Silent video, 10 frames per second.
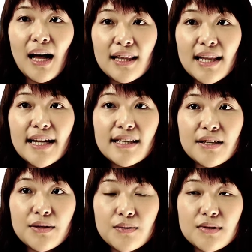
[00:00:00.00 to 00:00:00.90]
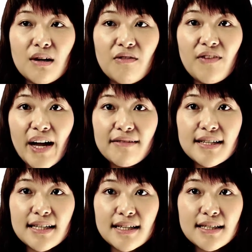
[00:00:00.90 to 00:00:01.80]
Unlike the use of
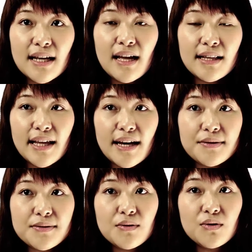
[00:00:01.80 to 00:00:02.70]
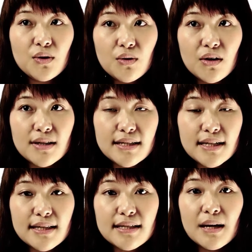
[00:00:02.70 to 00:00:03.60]
viruses, there are also no
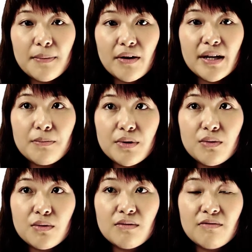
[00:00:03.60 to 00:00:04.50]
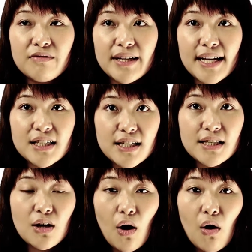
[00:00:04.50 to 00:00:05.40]
concerns about immune
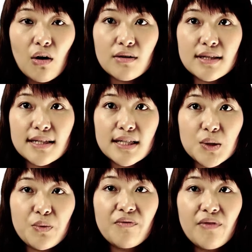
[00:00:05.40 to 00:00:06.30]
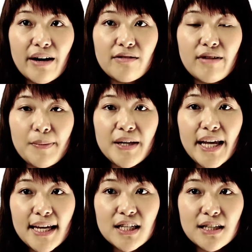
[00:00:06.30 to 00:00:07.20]
reactions or concerns with viral
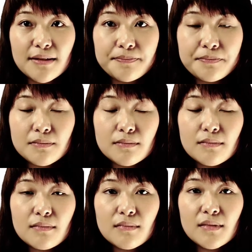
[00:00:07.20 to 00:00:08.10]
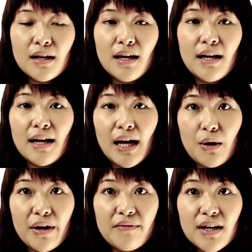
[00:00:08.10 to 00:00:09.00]
replication.
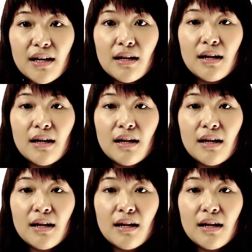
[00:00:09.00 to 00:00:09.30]
However,